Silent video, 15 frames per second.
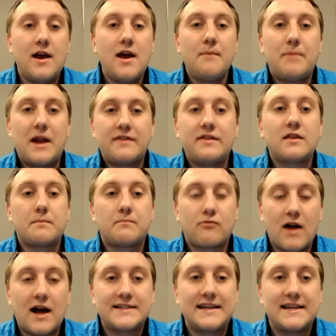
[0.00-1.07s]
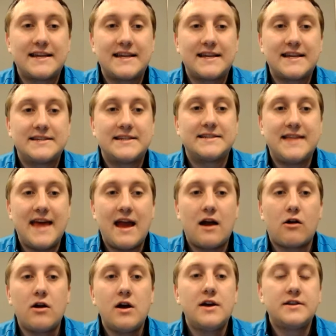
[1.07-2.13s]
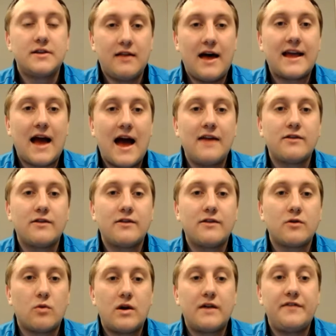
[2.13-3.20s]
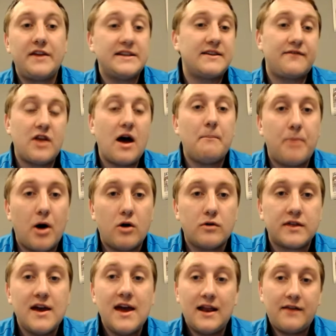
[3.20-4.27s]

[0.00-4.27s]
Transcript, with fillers: But I think the process is there to like either one of these, if not both.